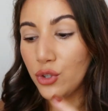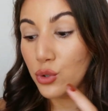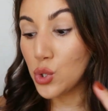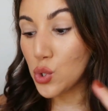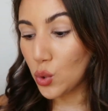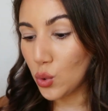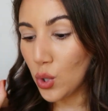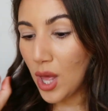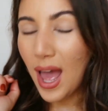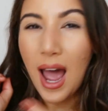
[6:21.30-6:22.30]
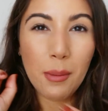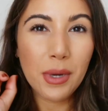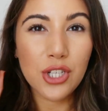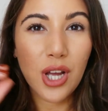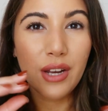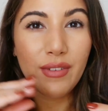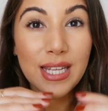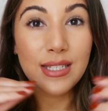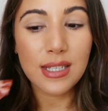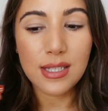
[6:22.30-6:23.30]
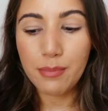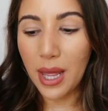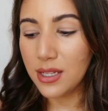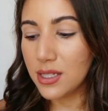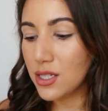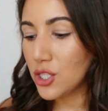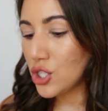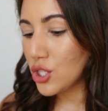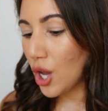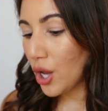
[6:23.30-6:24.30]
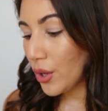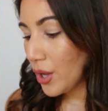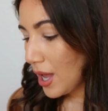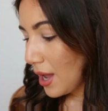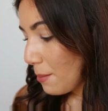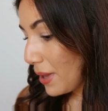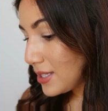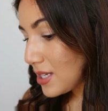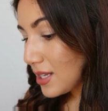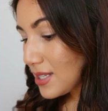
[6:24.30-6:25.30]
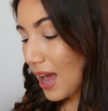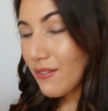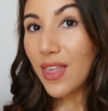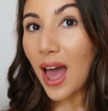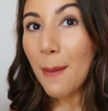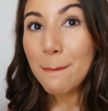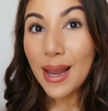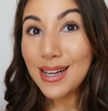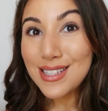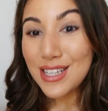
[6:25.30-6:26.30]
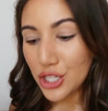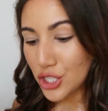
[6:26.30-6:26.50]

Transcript: You saw how much kind of it dispensed. So, but it does have that amazing